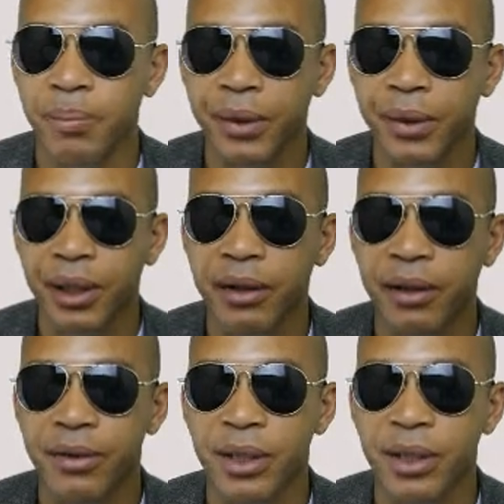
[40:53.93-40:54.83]
So
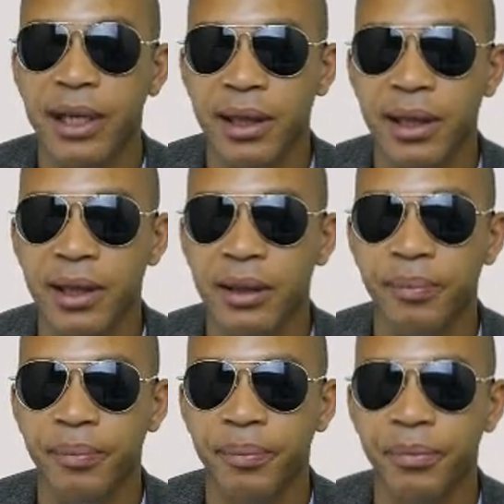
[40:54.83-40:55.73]
just build your
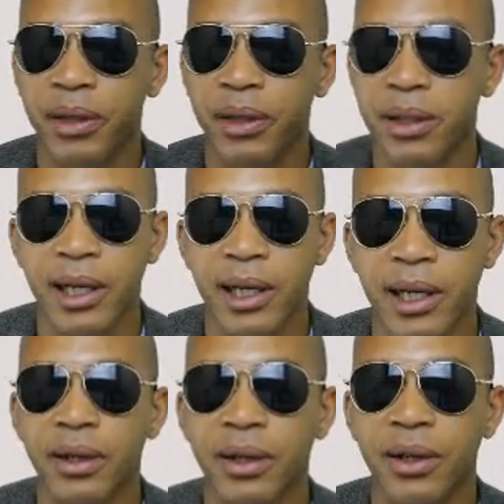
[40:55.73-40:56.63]
community,
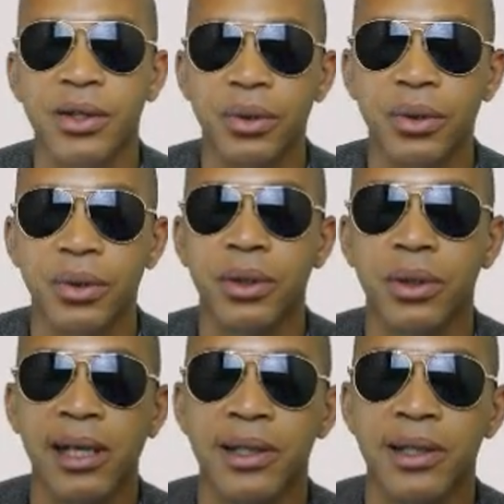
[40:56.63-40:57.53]
figure out what you
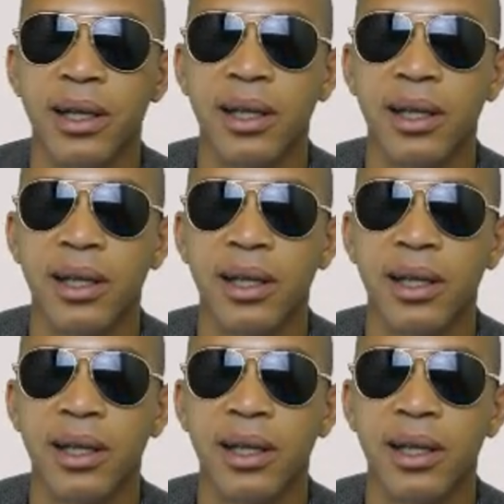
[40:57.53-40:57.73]
want to